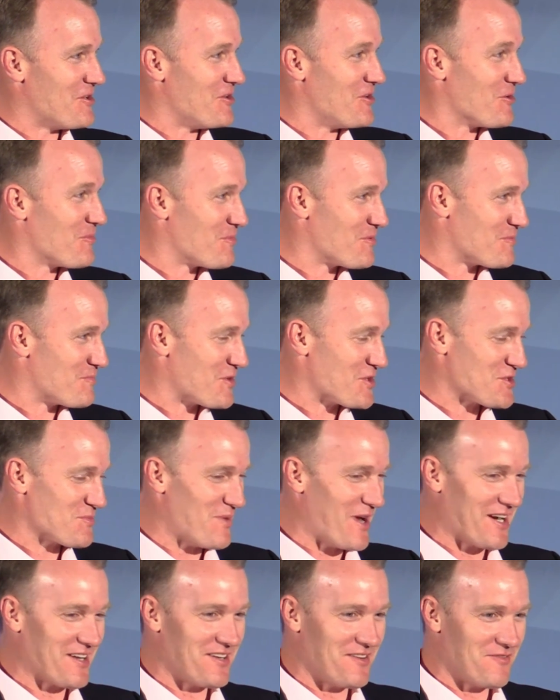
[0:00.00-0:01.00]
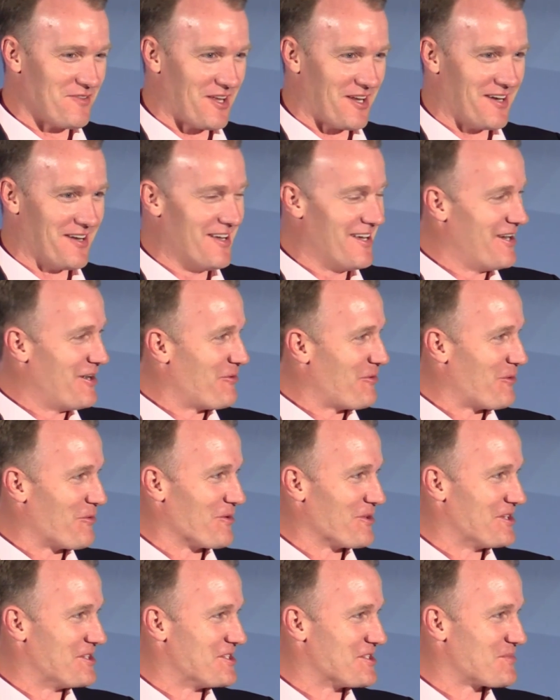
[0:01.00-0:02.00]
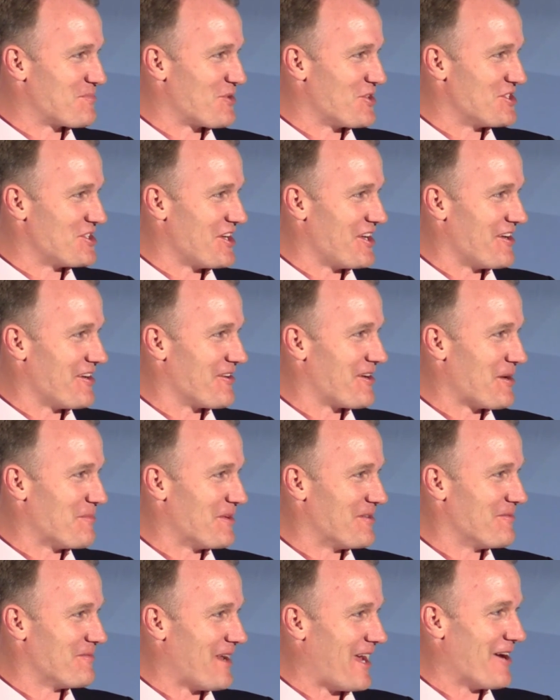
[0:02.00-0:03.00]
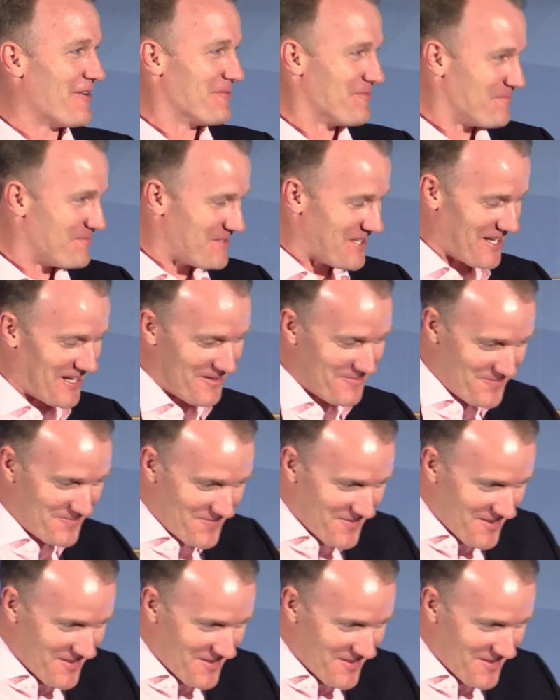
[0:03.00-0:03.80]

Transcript: your perspective, and we really just appreciate you coming out today.